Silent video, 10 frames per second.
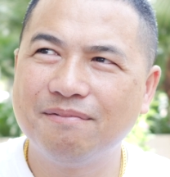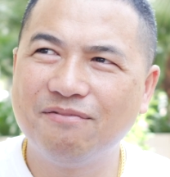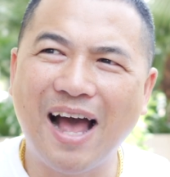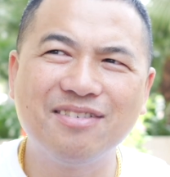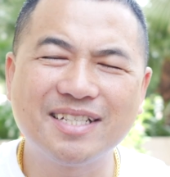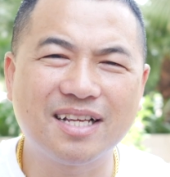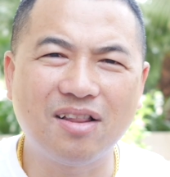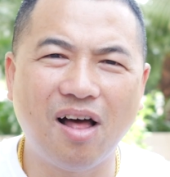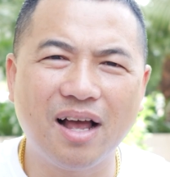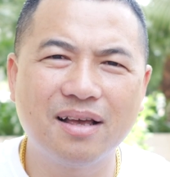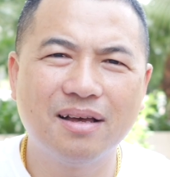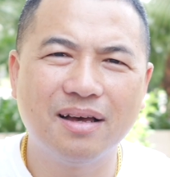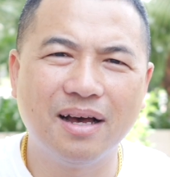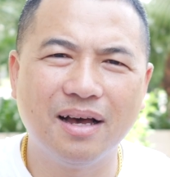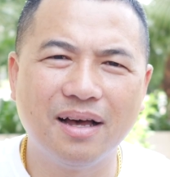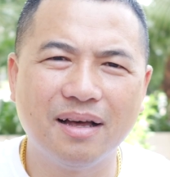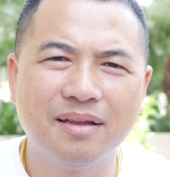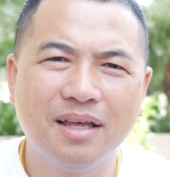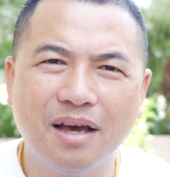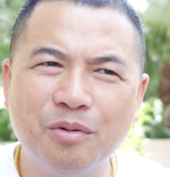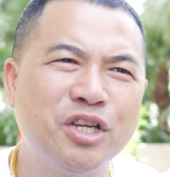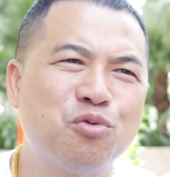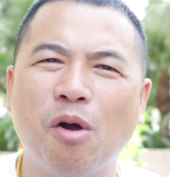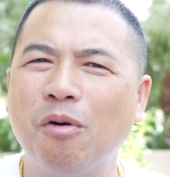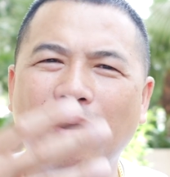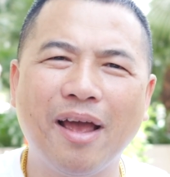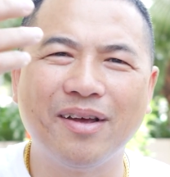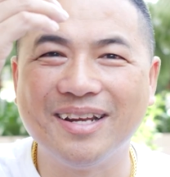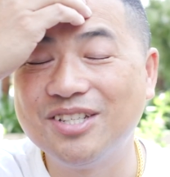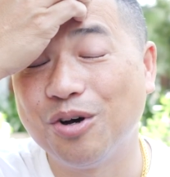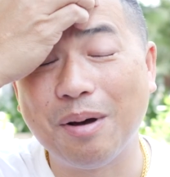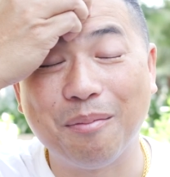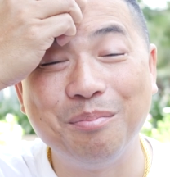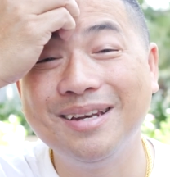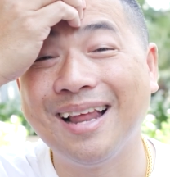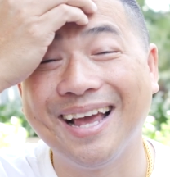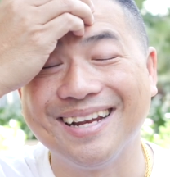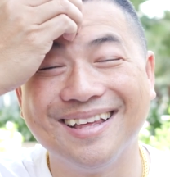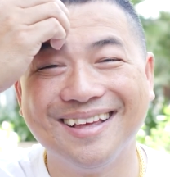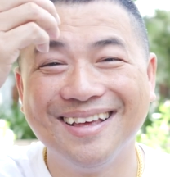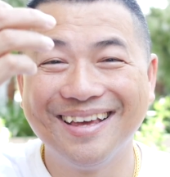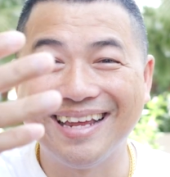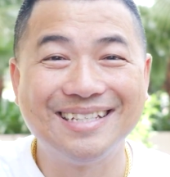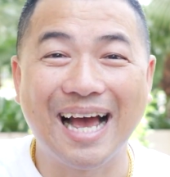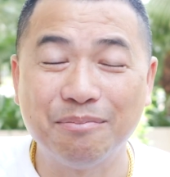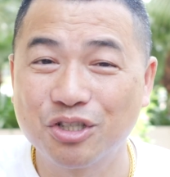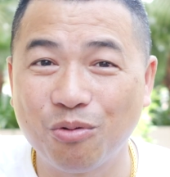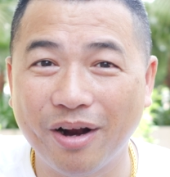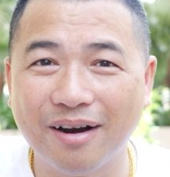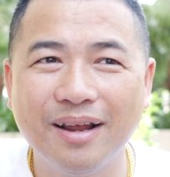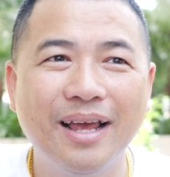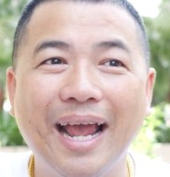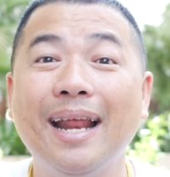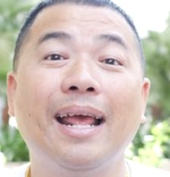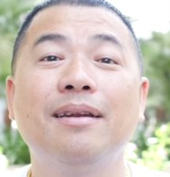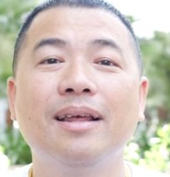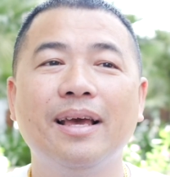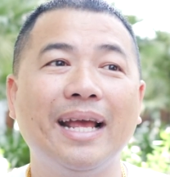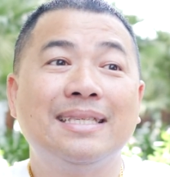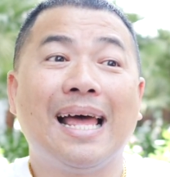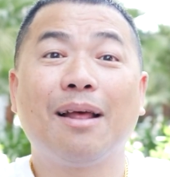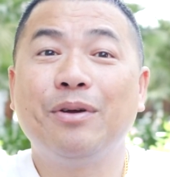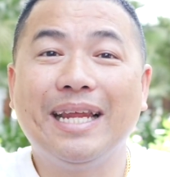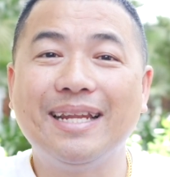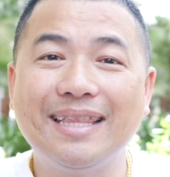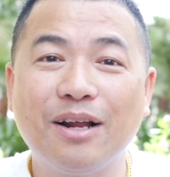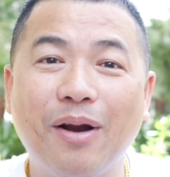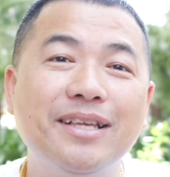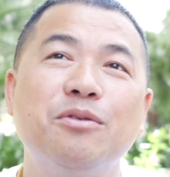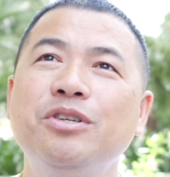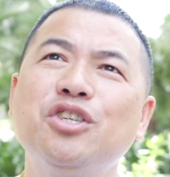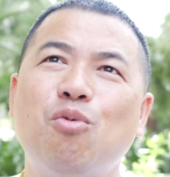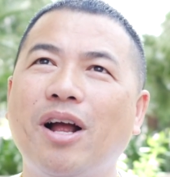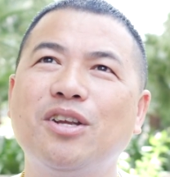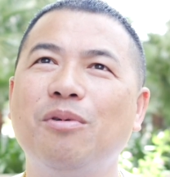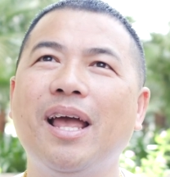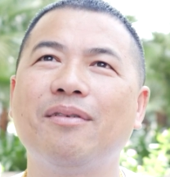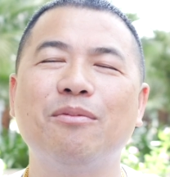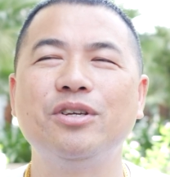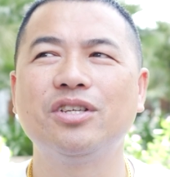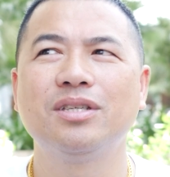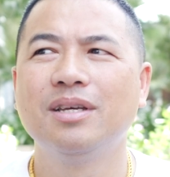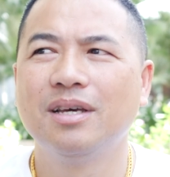5, 6 o'clock, we just roamed around until about midnight in Times Square. And it's not like we did anything crazy. We just walked around, and we just,